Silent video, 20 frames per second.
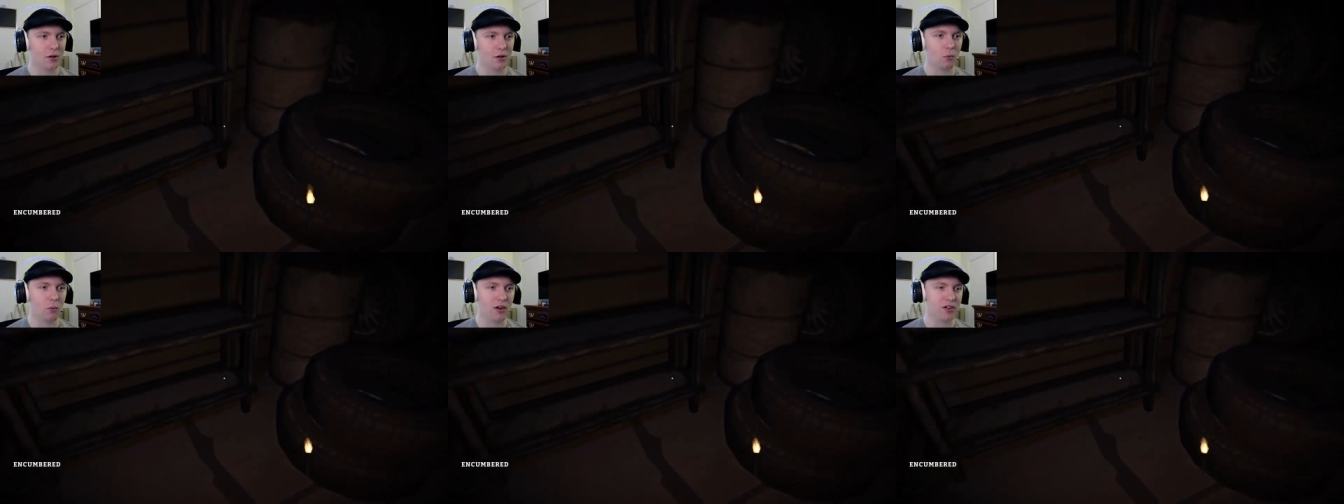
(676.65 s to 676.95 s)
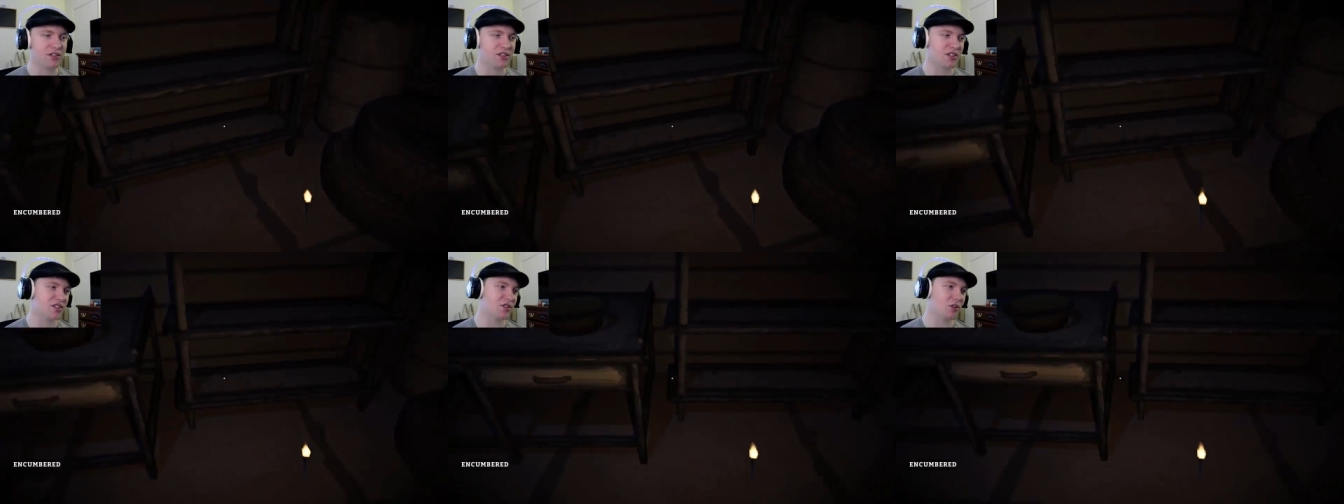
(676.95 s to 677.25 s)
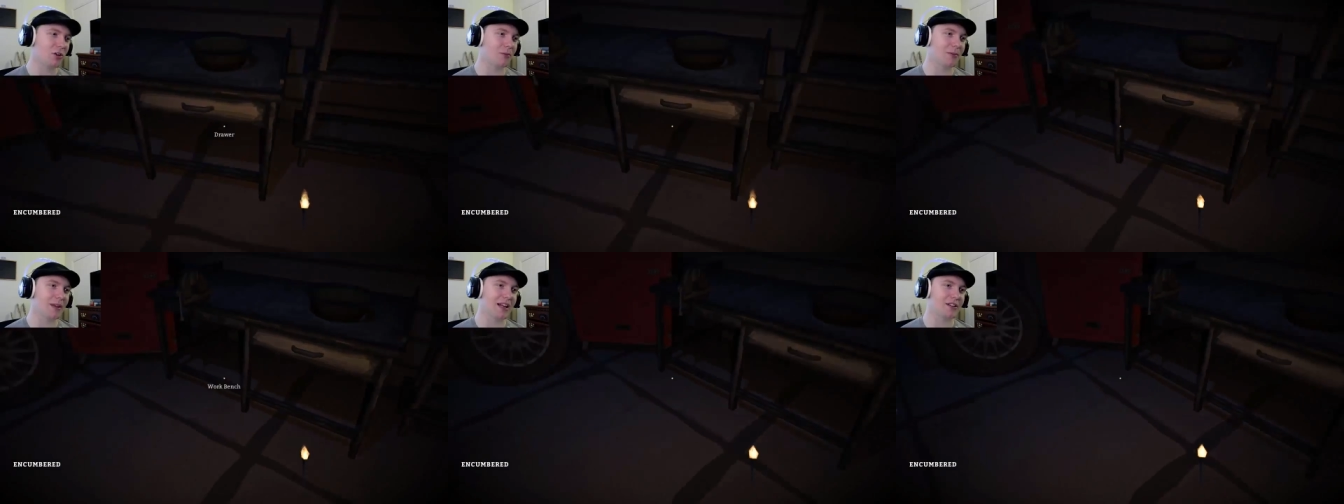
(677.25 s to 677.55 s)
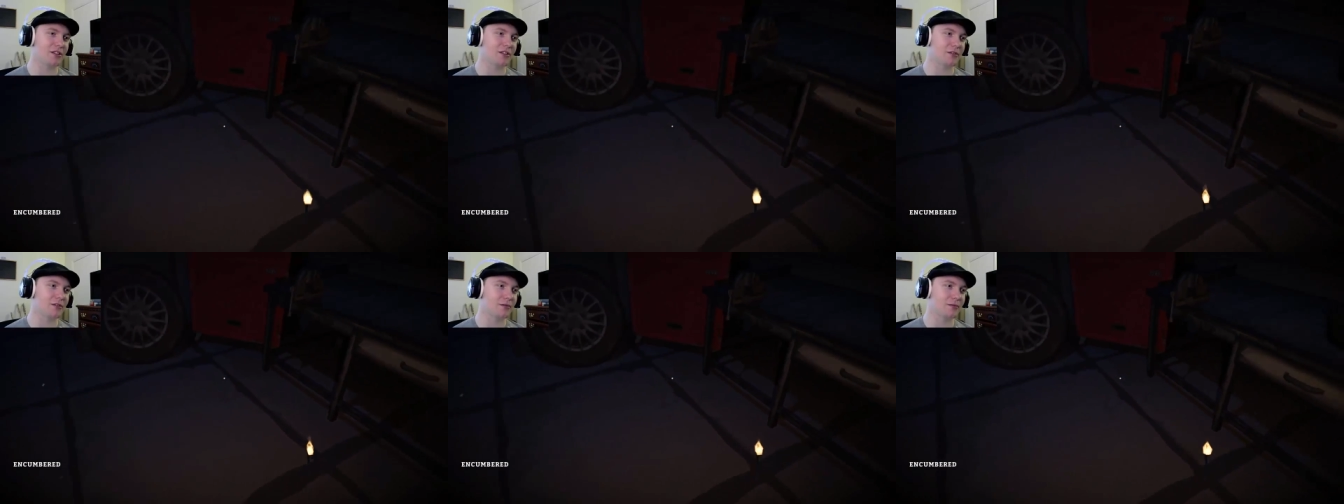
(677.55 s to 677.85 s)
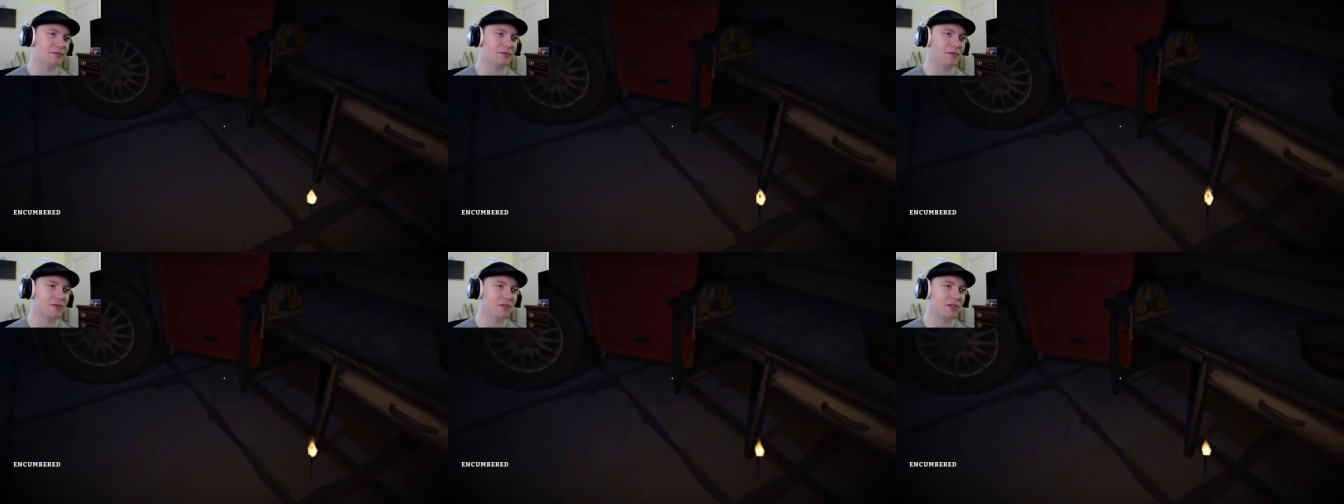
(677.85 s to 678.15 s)
Where's the storm lantern?
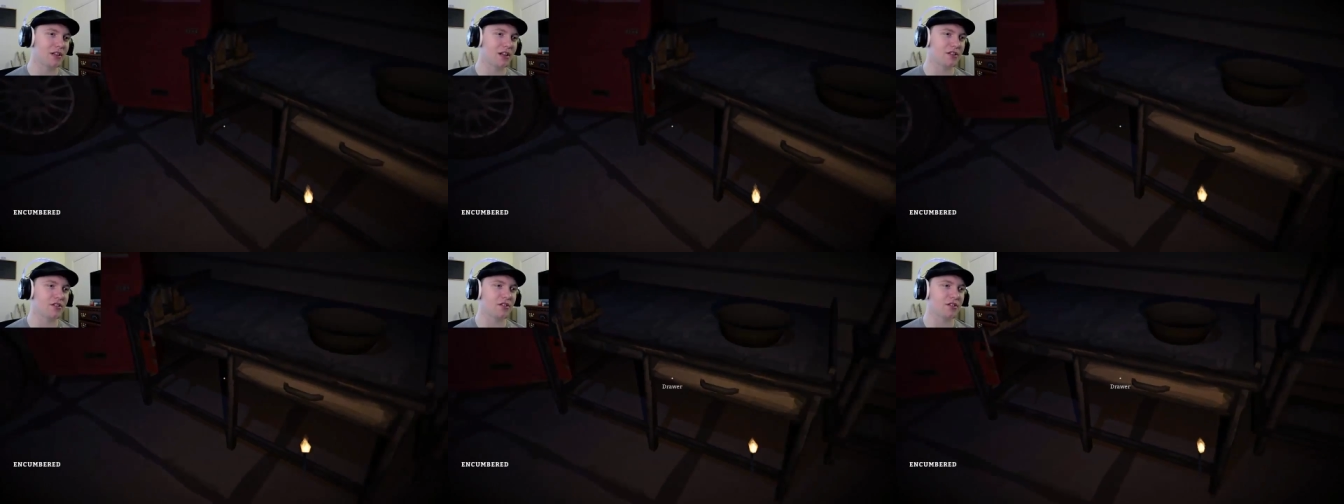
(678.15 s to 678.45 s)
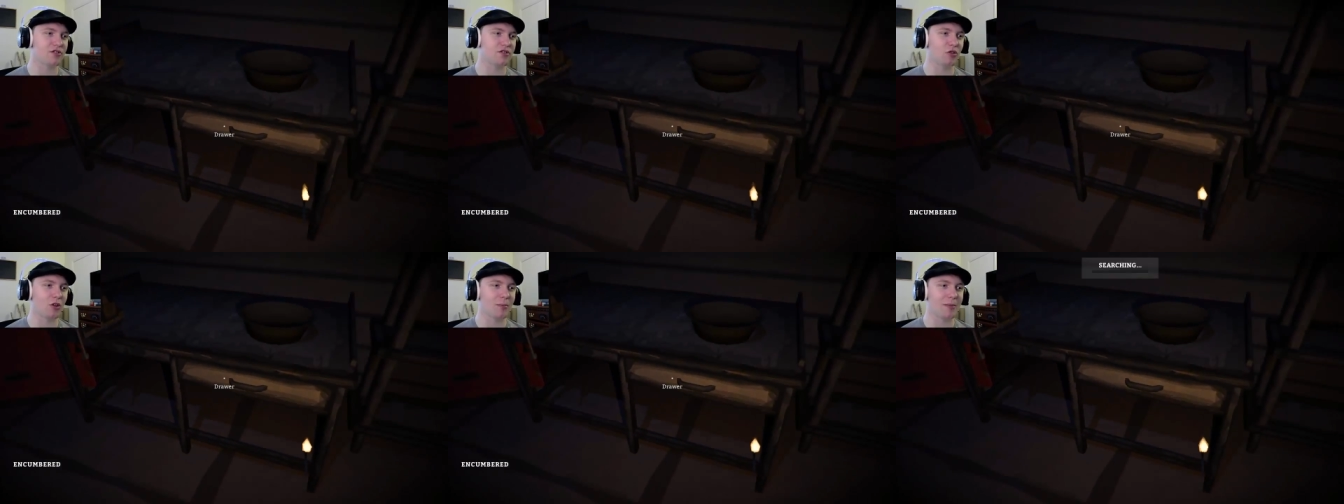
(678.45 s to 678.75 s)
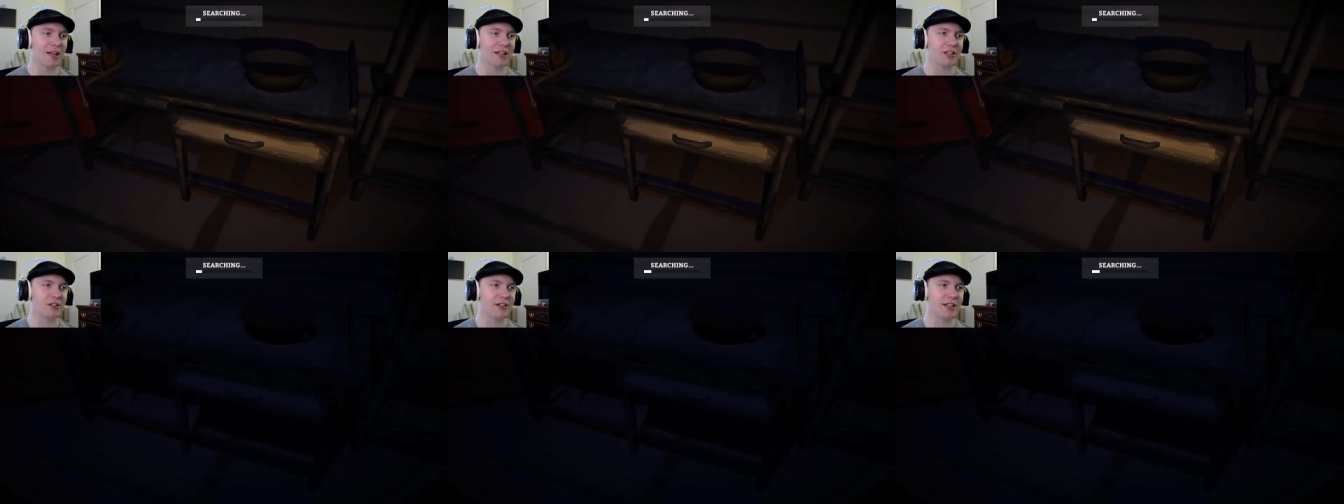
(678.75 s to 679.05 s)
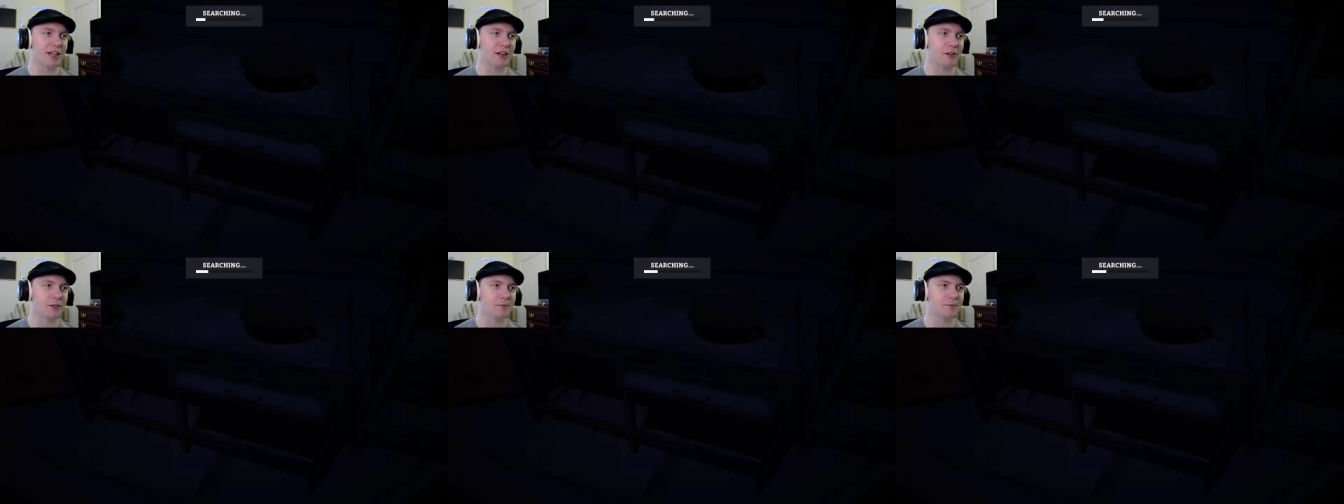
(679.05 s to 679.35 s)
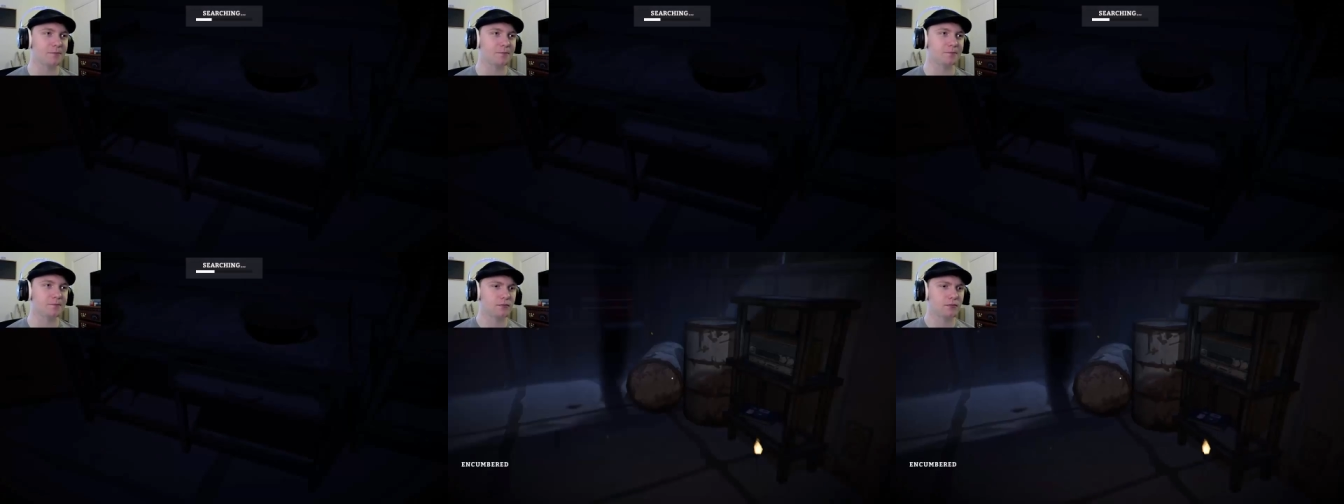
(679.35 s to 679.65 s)
There's no storm lantern here.
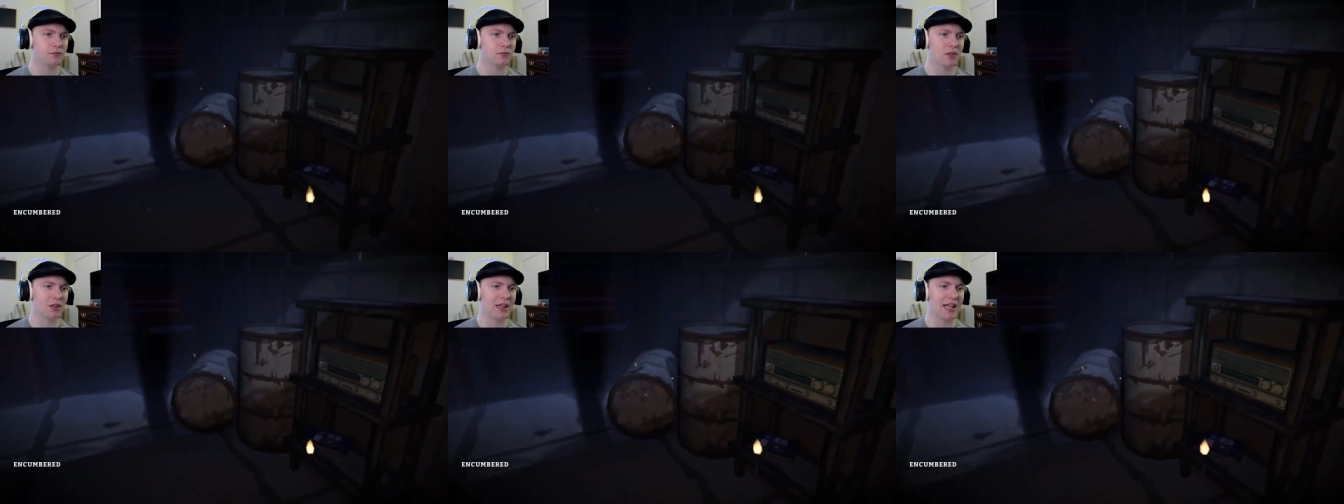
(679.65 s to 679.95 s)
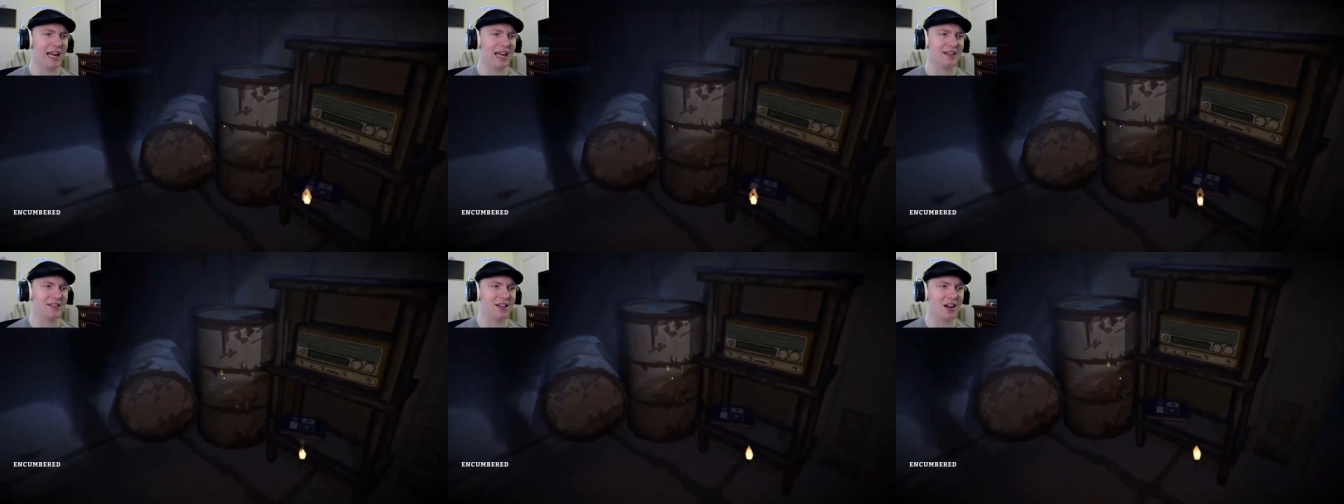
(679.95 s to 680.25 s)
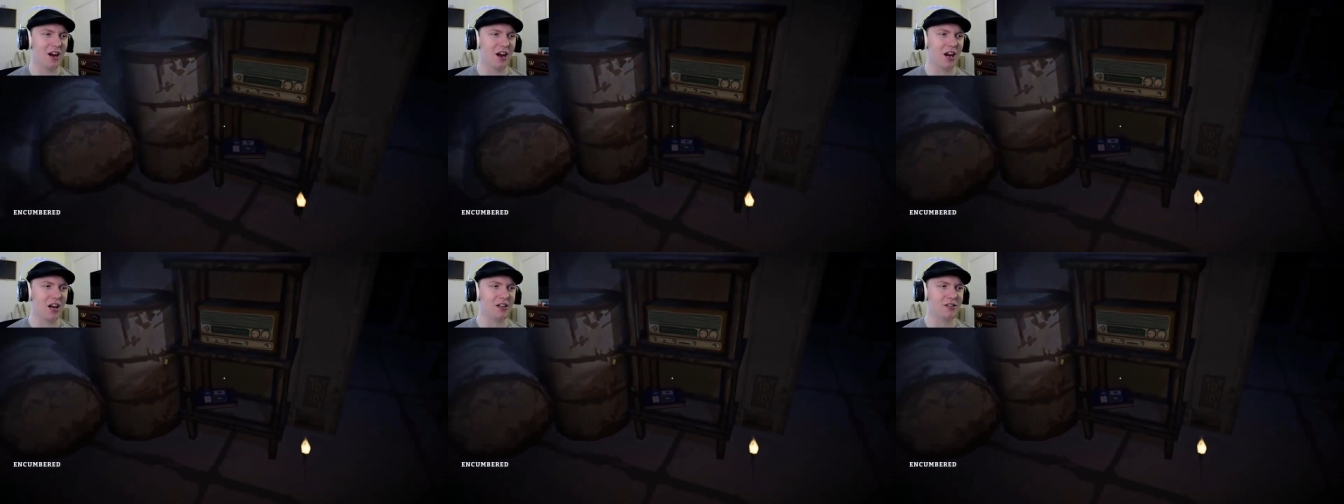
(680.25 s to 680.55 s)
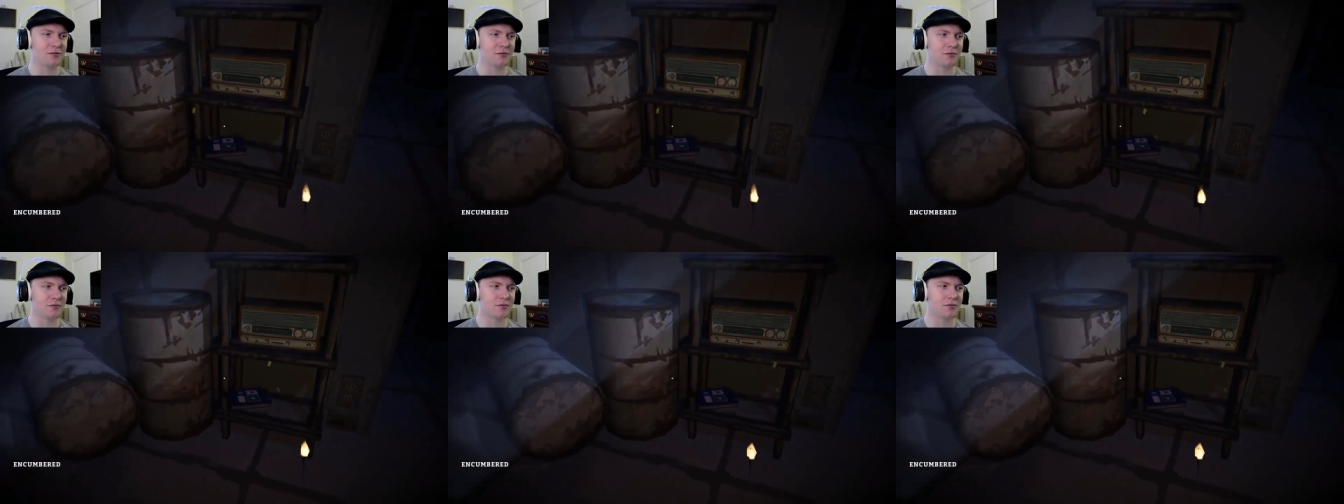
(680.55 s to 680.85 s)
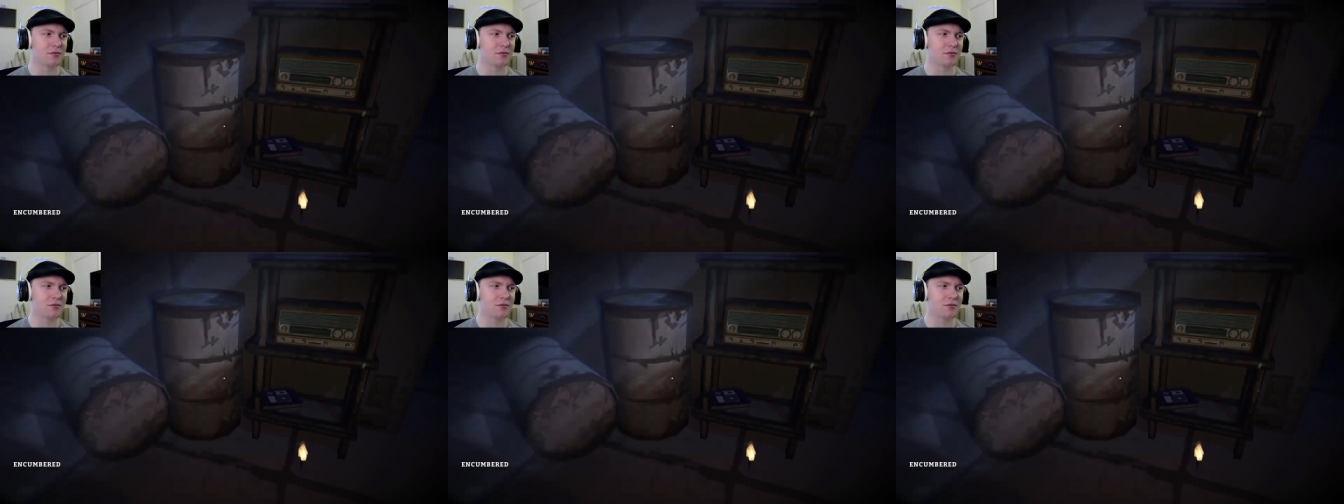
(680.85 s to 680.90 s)
Lantern!